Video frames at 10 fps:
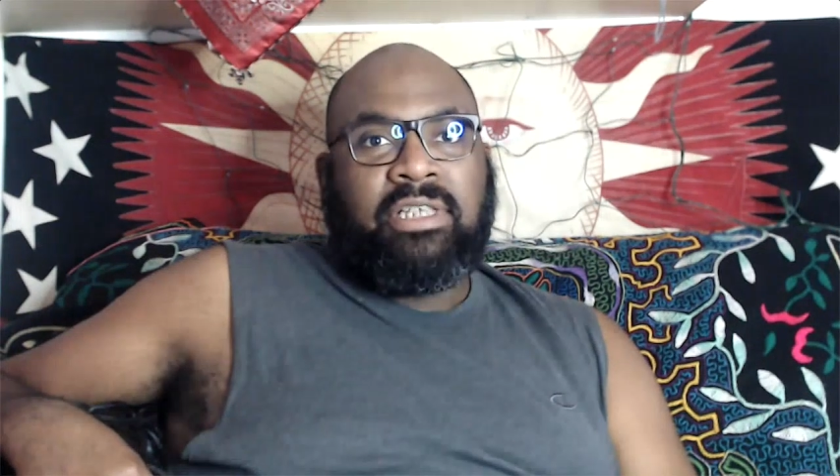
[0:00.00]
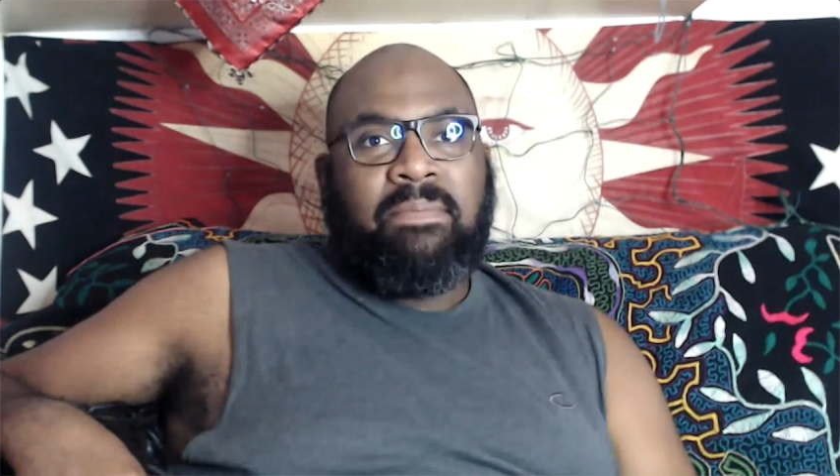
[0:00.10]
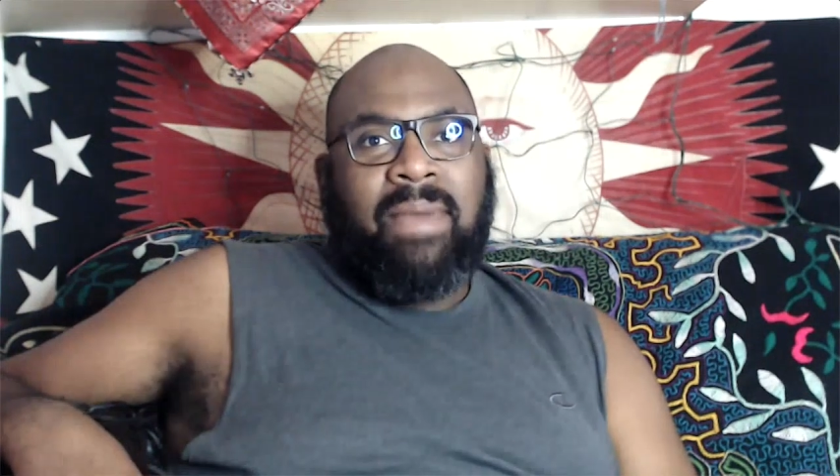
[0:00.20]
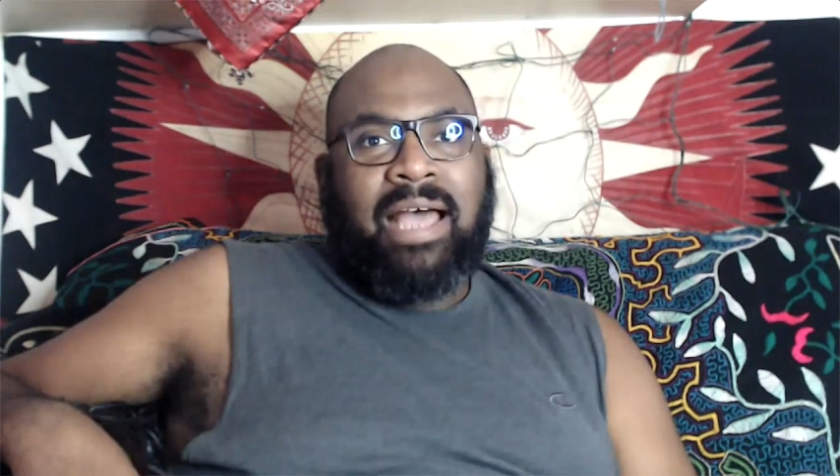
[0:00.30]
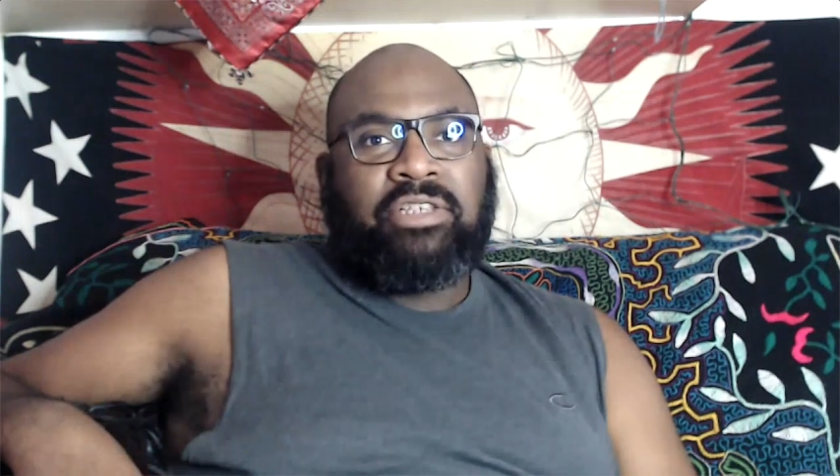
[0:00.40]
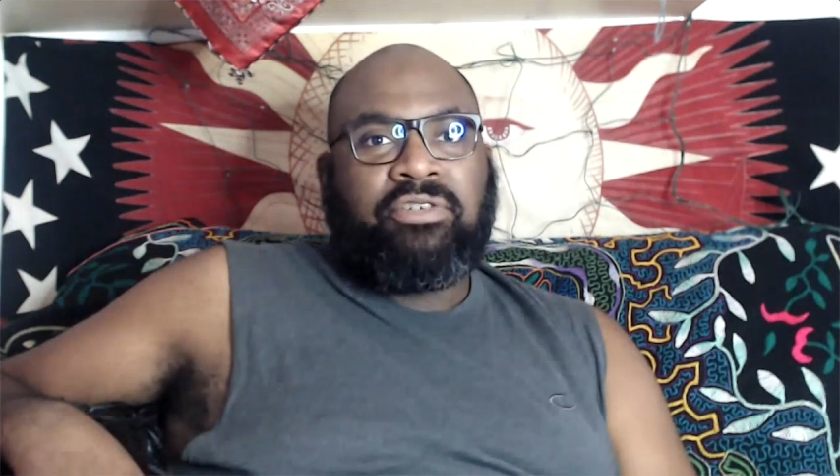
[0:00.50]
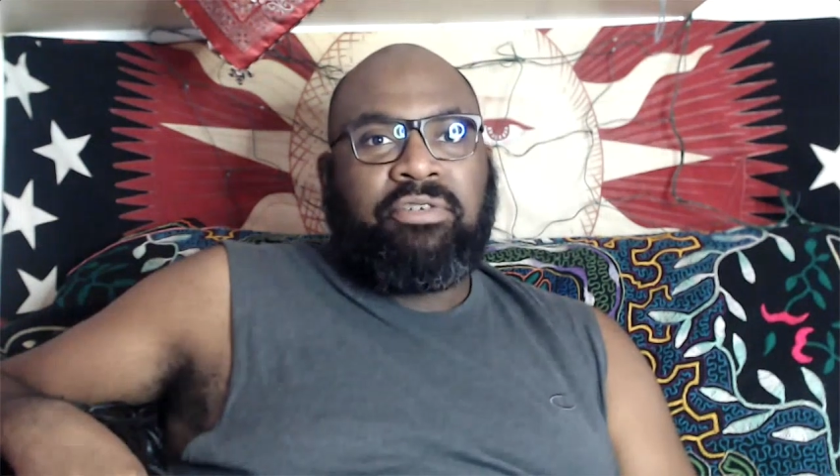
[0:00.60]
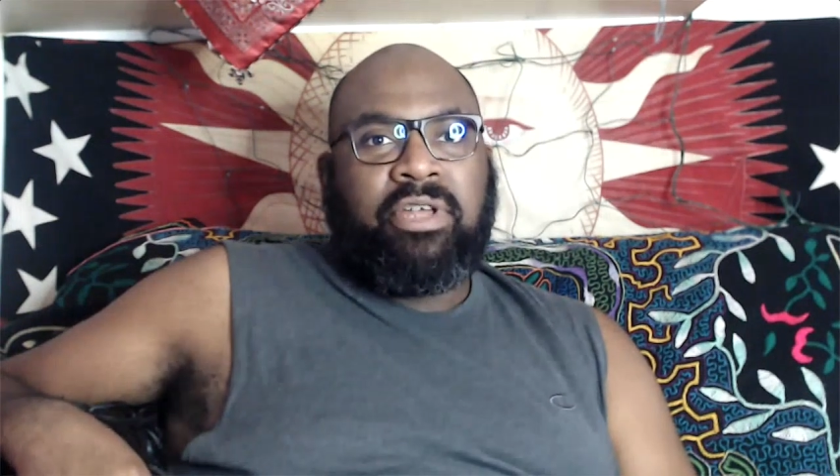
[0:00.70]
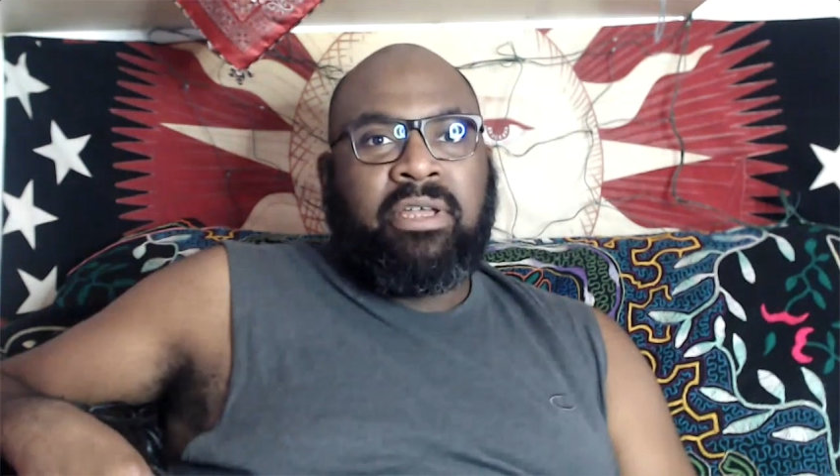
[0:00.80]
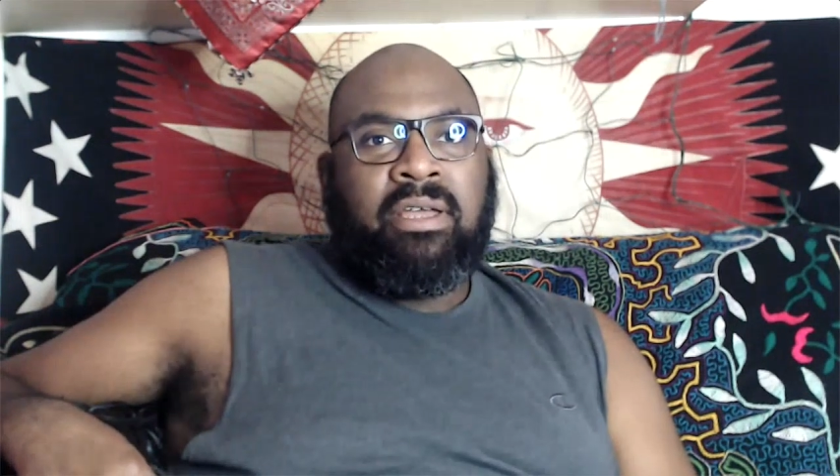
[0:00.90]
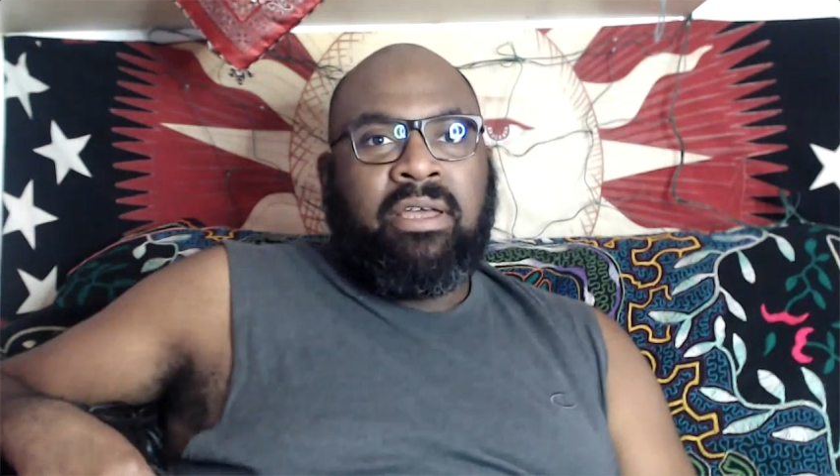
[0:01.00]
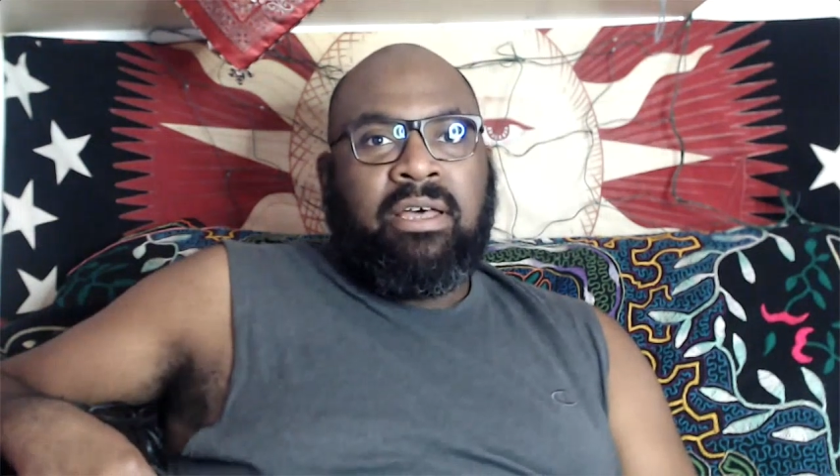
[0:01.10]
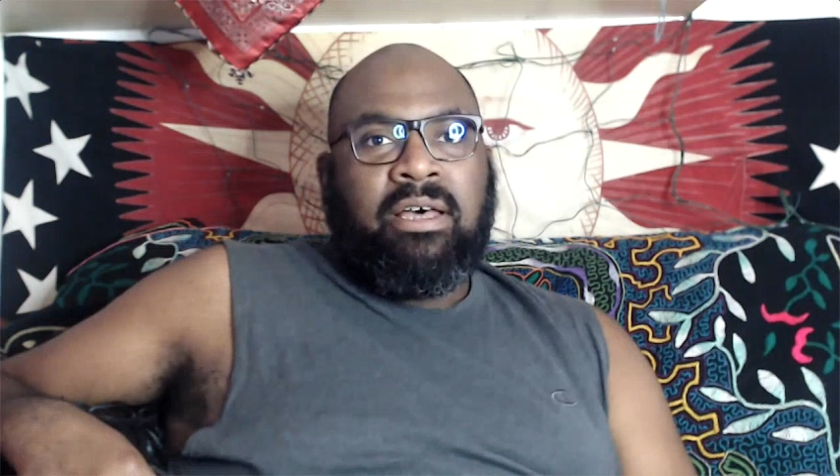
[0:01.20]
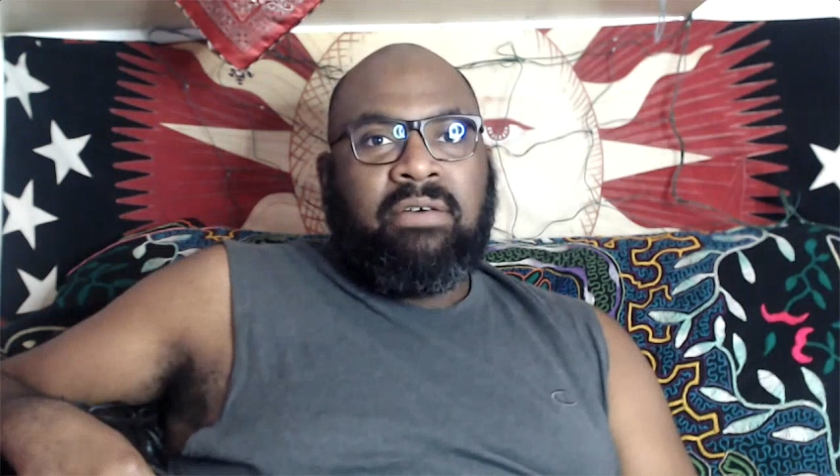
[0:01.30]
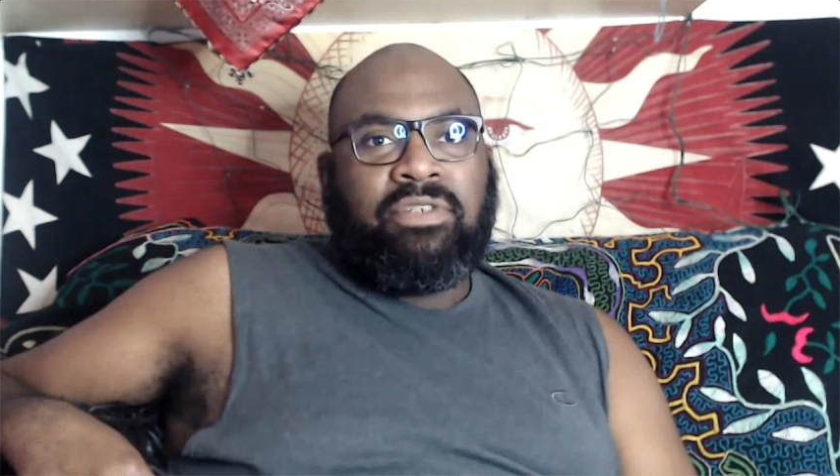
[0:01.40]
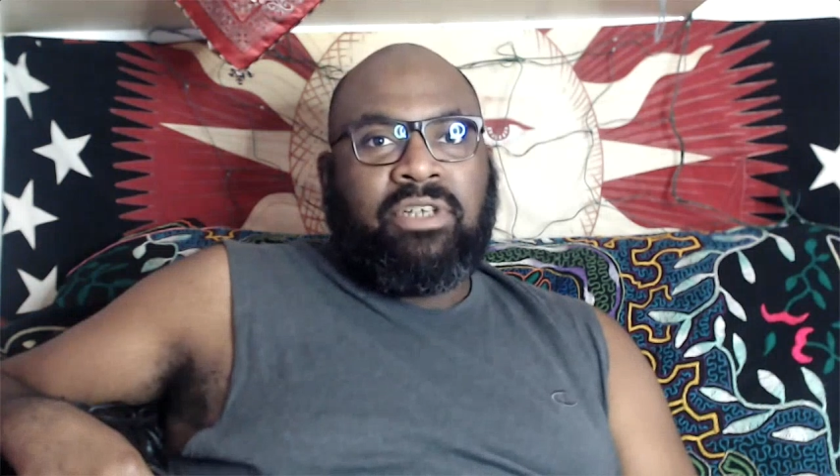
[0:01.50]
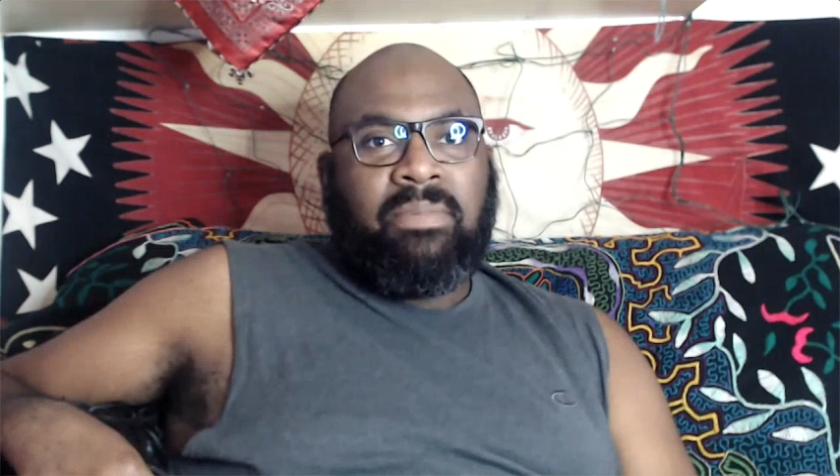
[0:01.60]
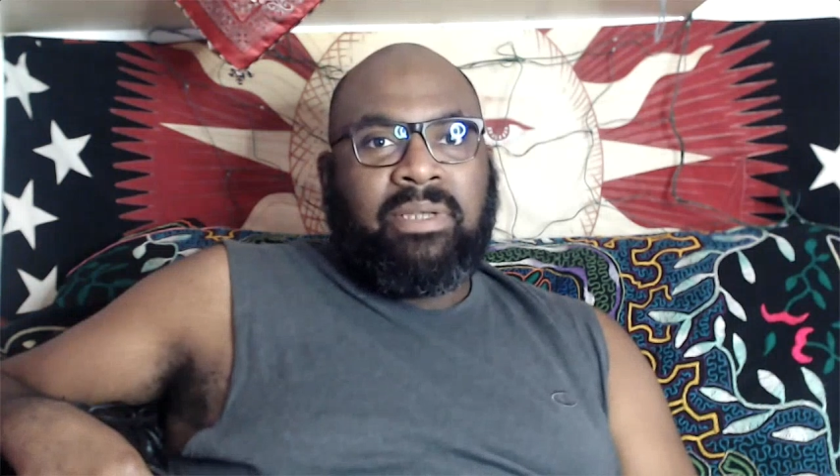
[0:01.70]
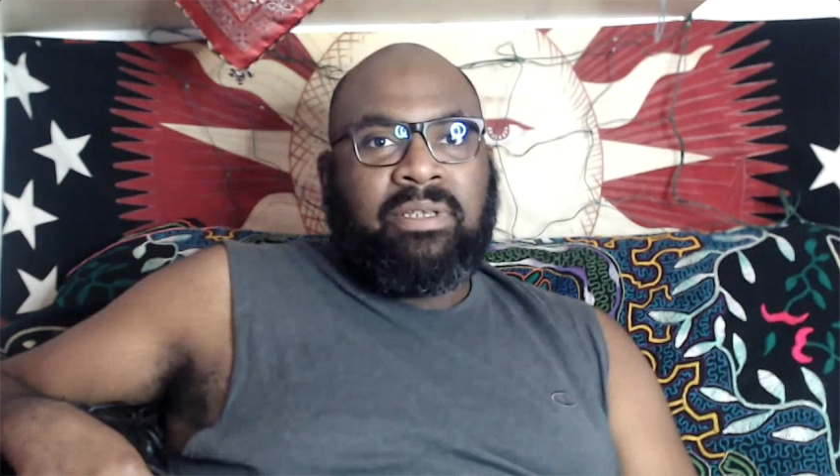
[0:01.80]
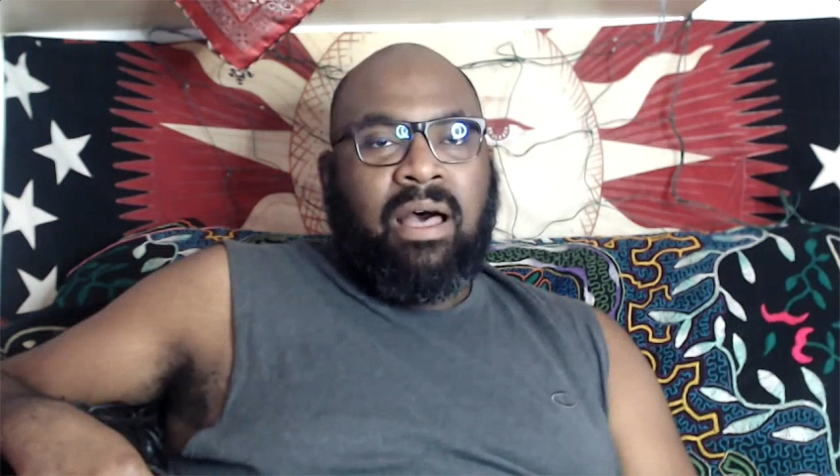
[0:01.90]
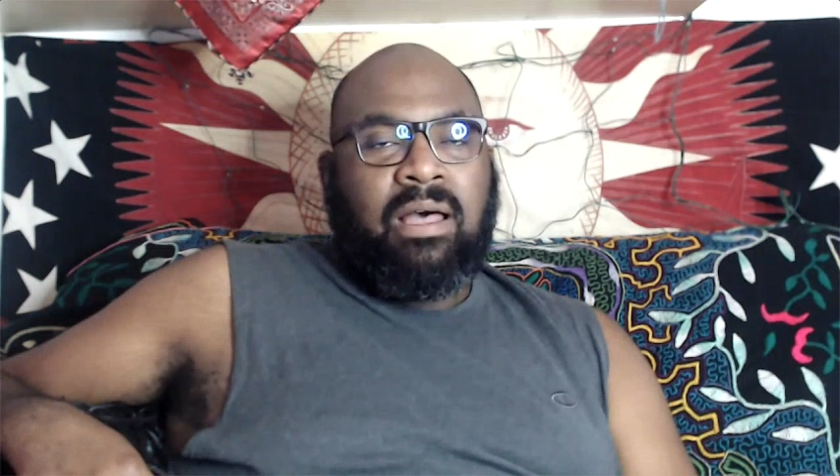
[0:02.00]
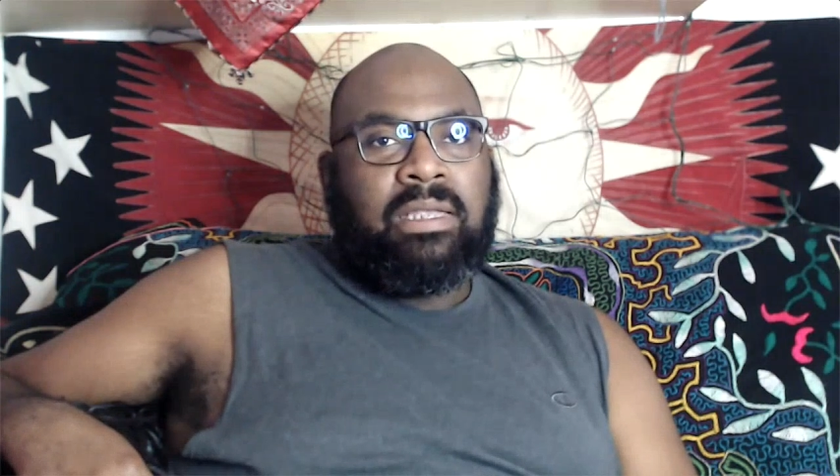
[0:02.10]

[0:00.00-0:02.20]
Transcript: The mastery of shamatha,